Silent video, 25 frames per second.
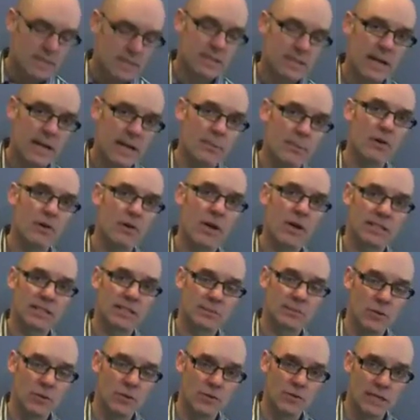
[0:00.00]
Democrats
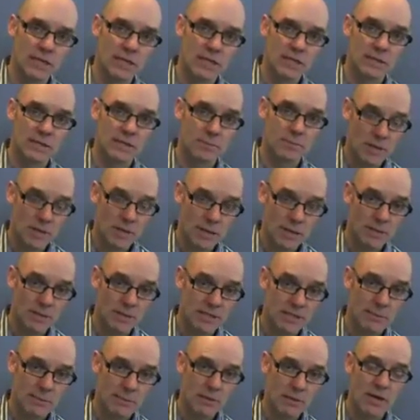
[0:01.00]
moving into predominantly
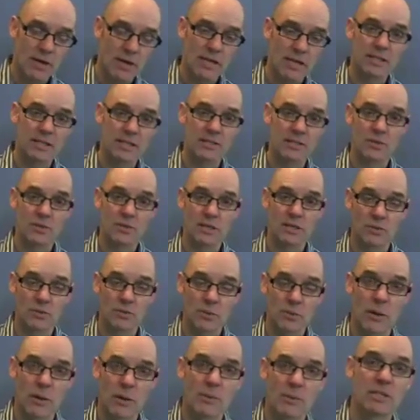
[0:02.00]
Democratic districts and
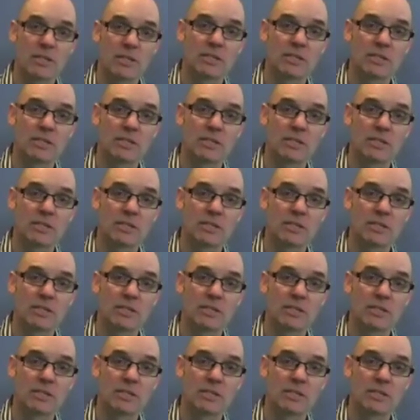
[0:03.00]
Republicans